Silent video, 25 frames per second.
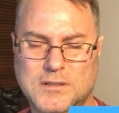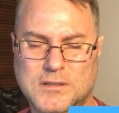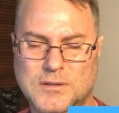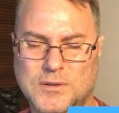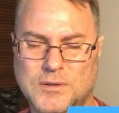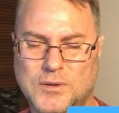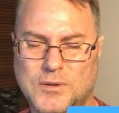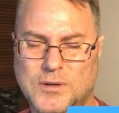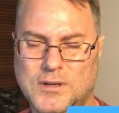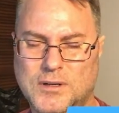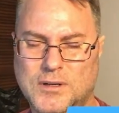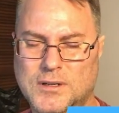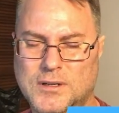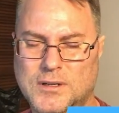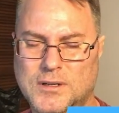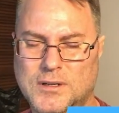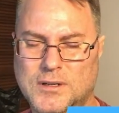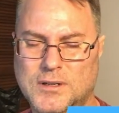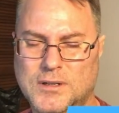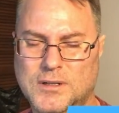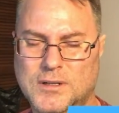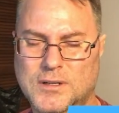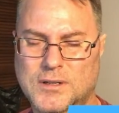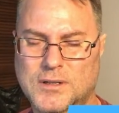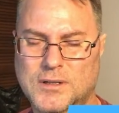God, we
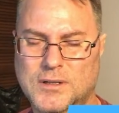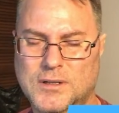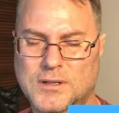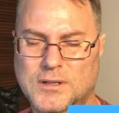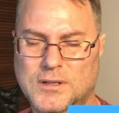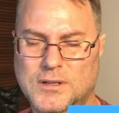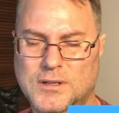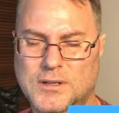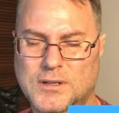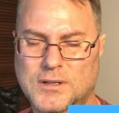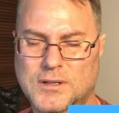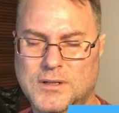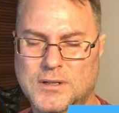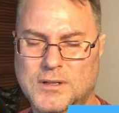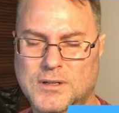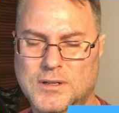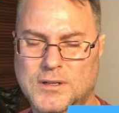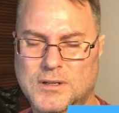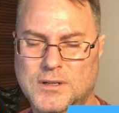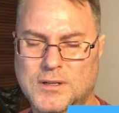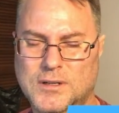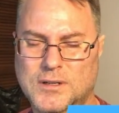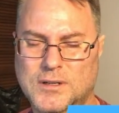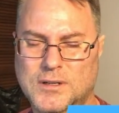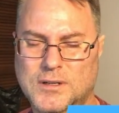thank you, Father.
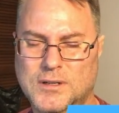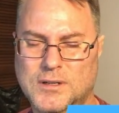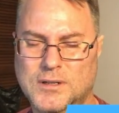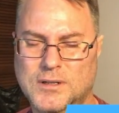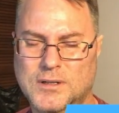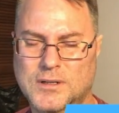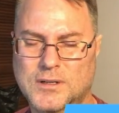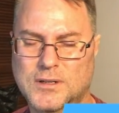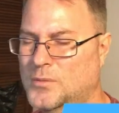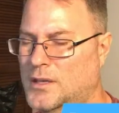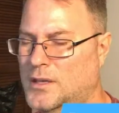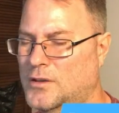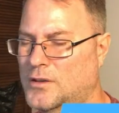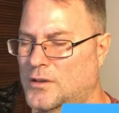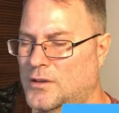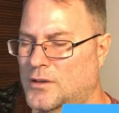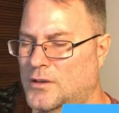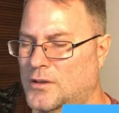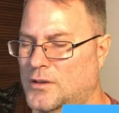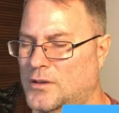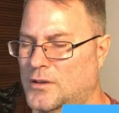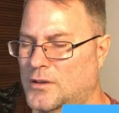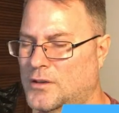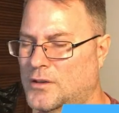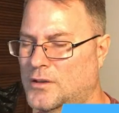We thank you,
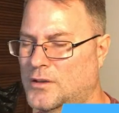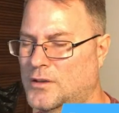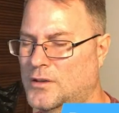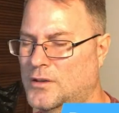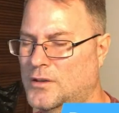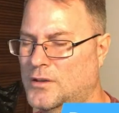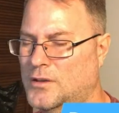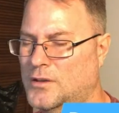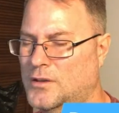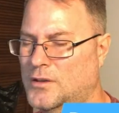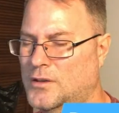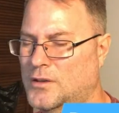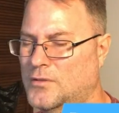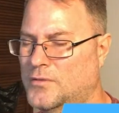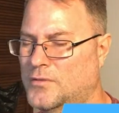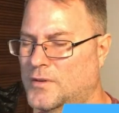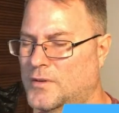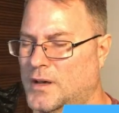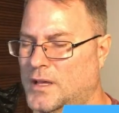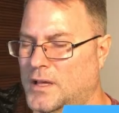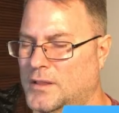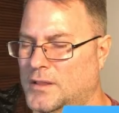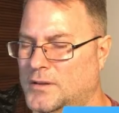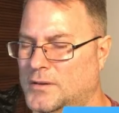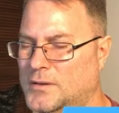Jesus.
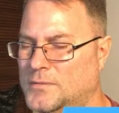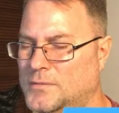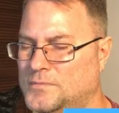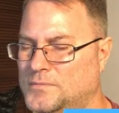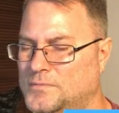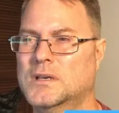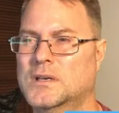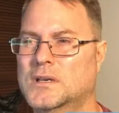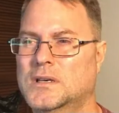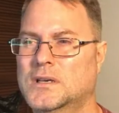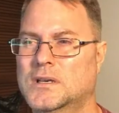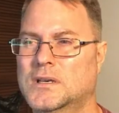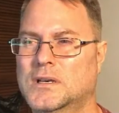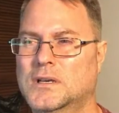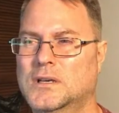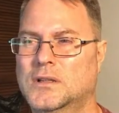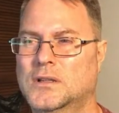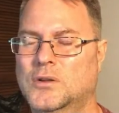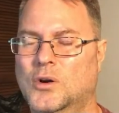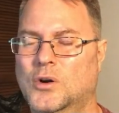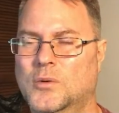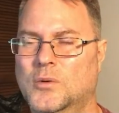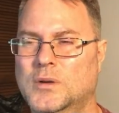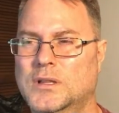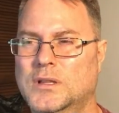Lord, we lift up
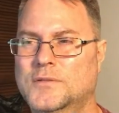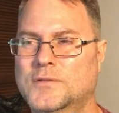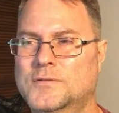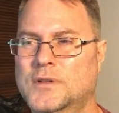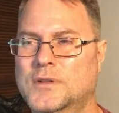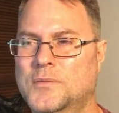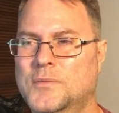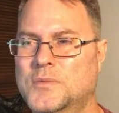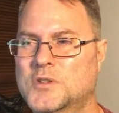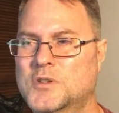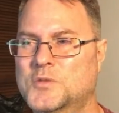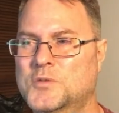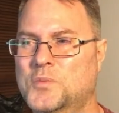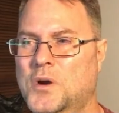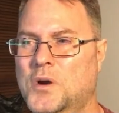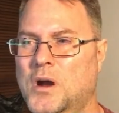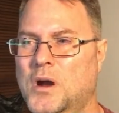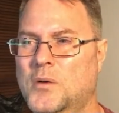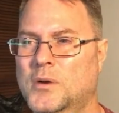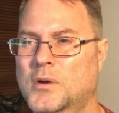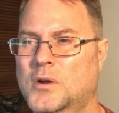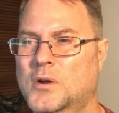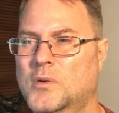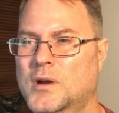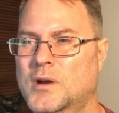this prayer request,
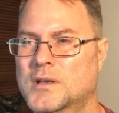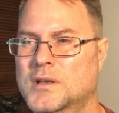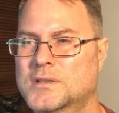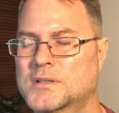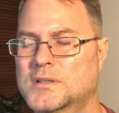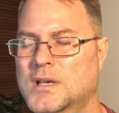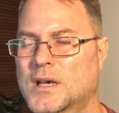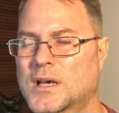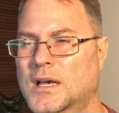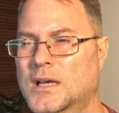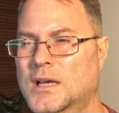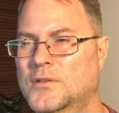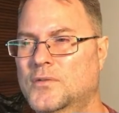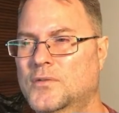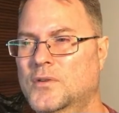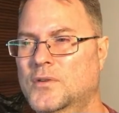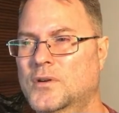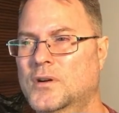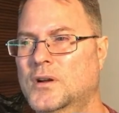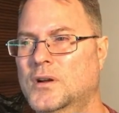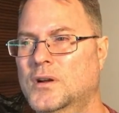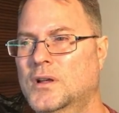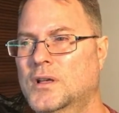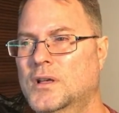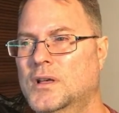God, for the
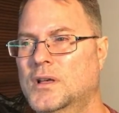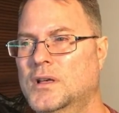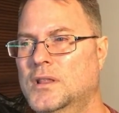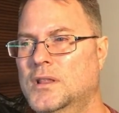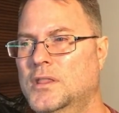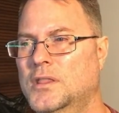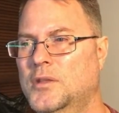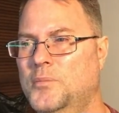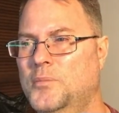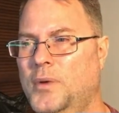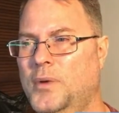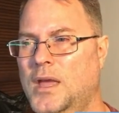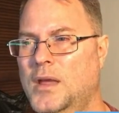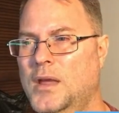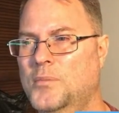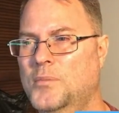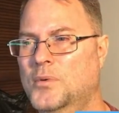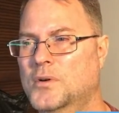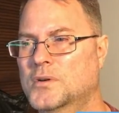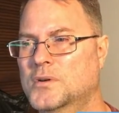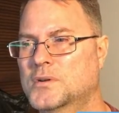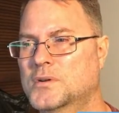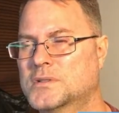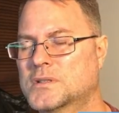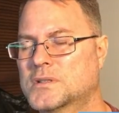papers.
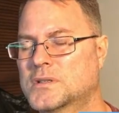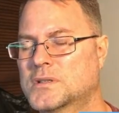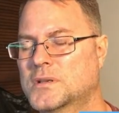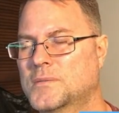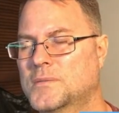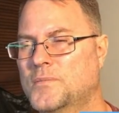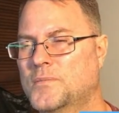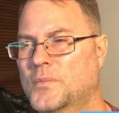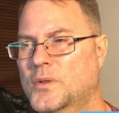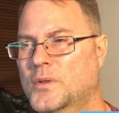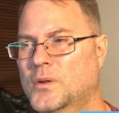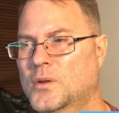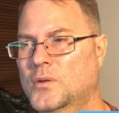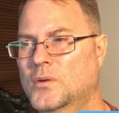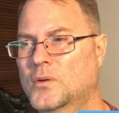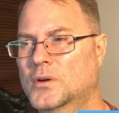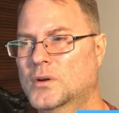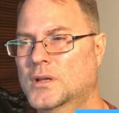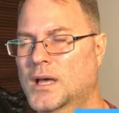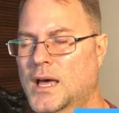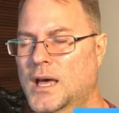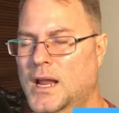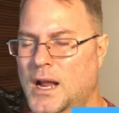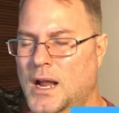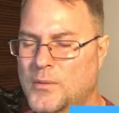Lord God, we
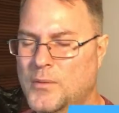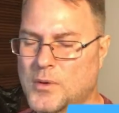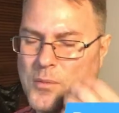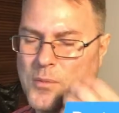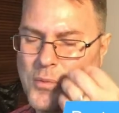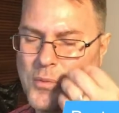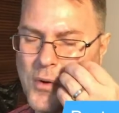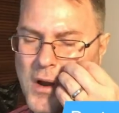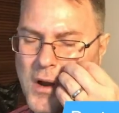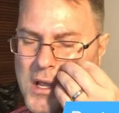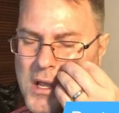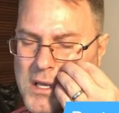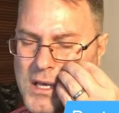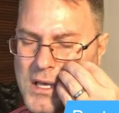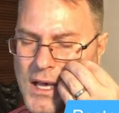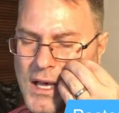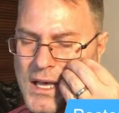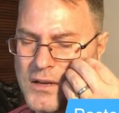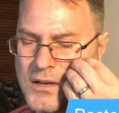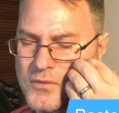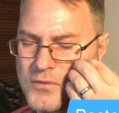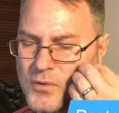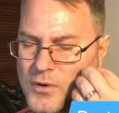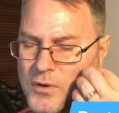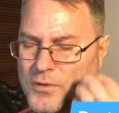pray, God, for
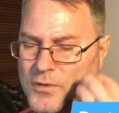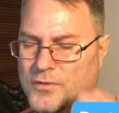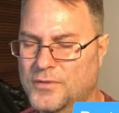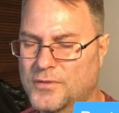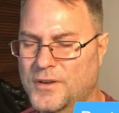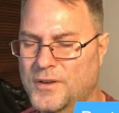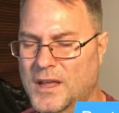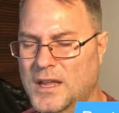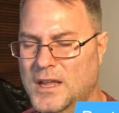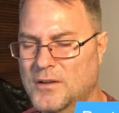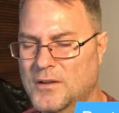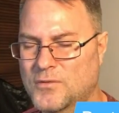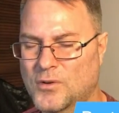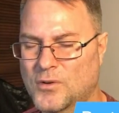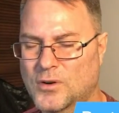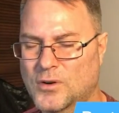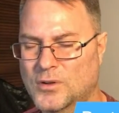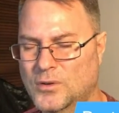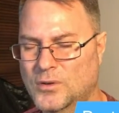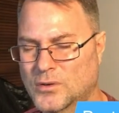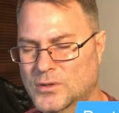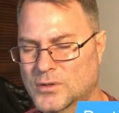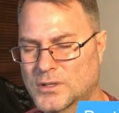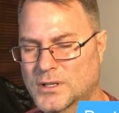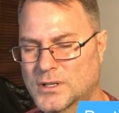favor, Lord God, with
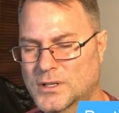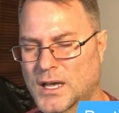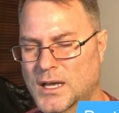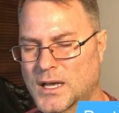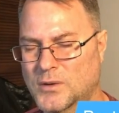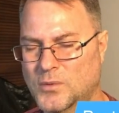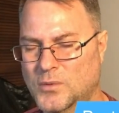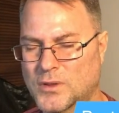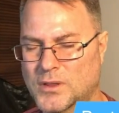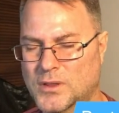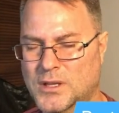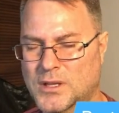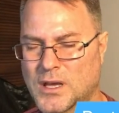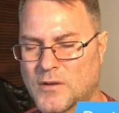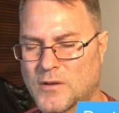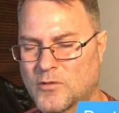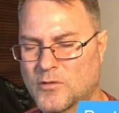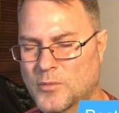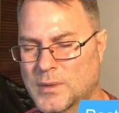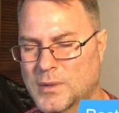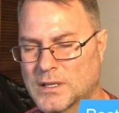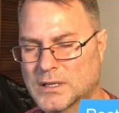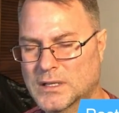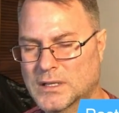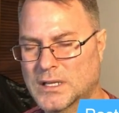government
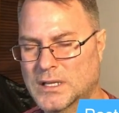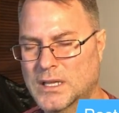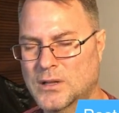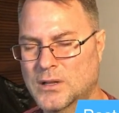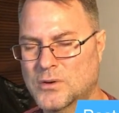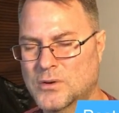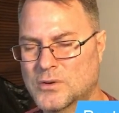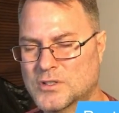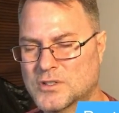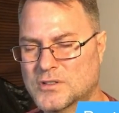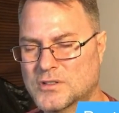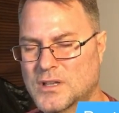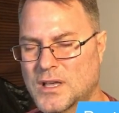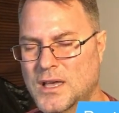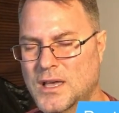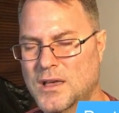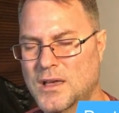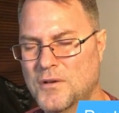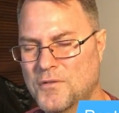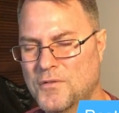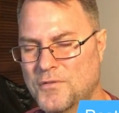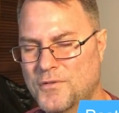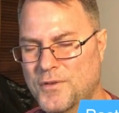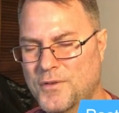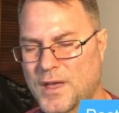leaders. Favor,
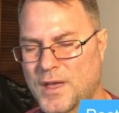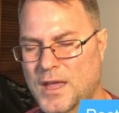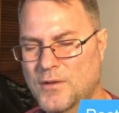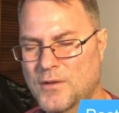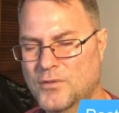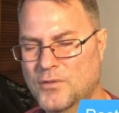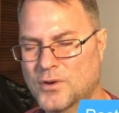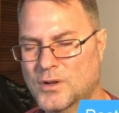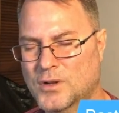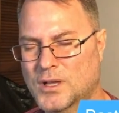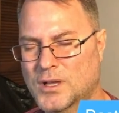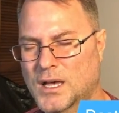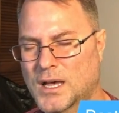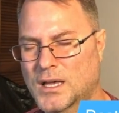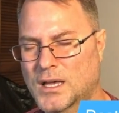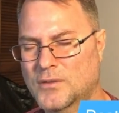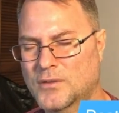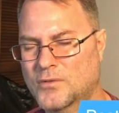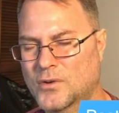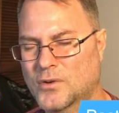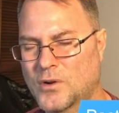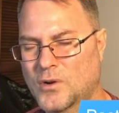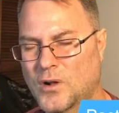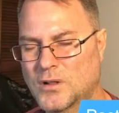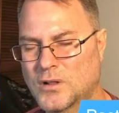God, for all of these
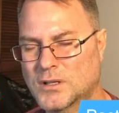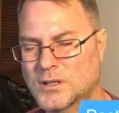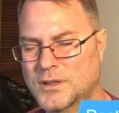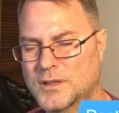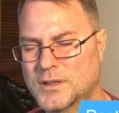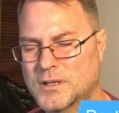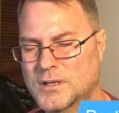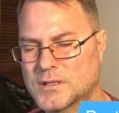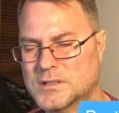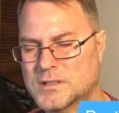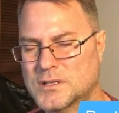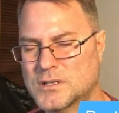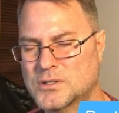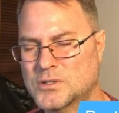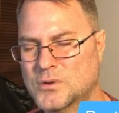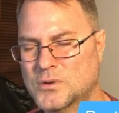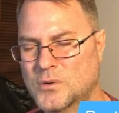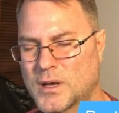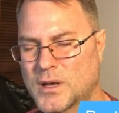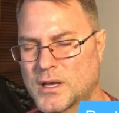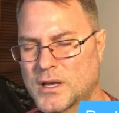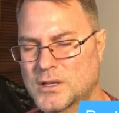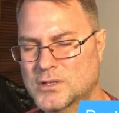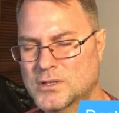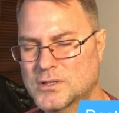situations,
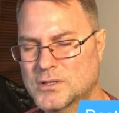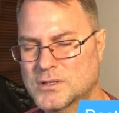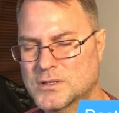God.